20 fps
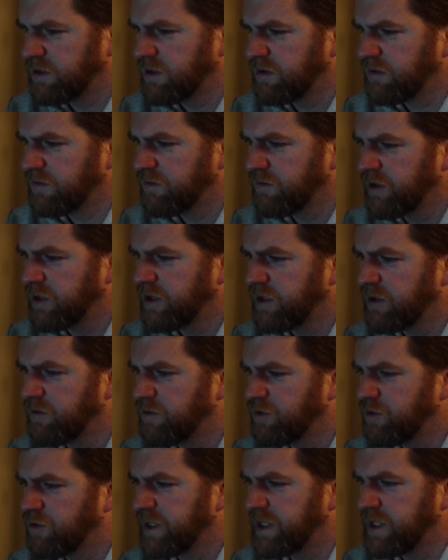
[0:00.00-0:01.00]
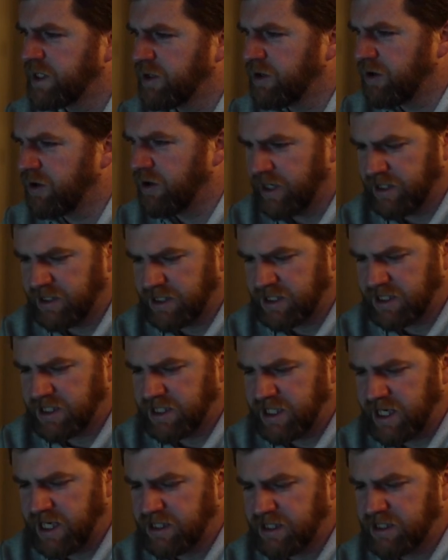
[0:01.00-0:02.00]
of them will be, and
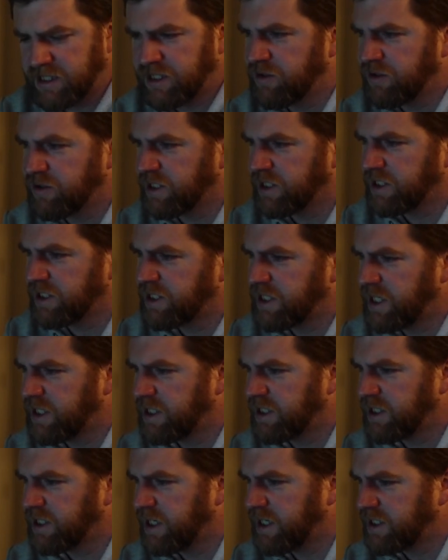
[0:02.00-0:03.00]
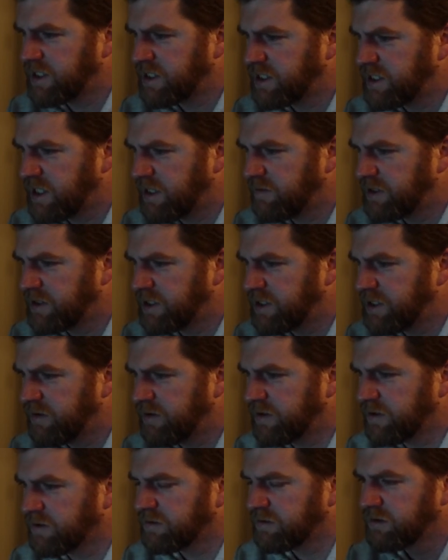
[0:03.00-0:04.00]
set, usually set and get set
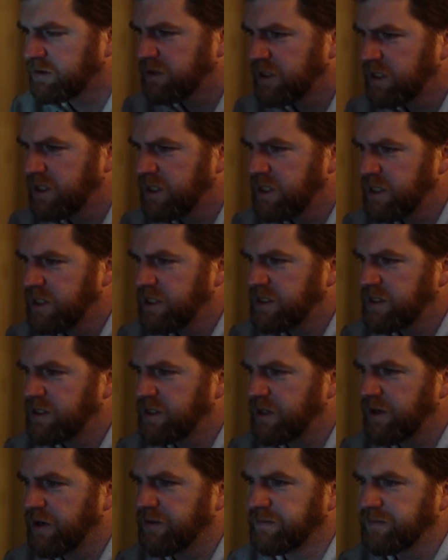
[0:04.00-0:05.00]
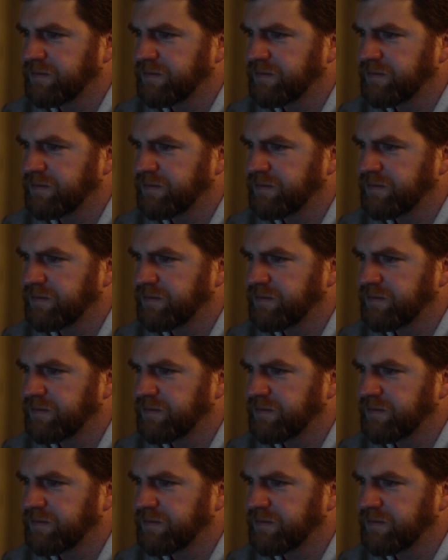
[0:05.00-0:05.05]
material. So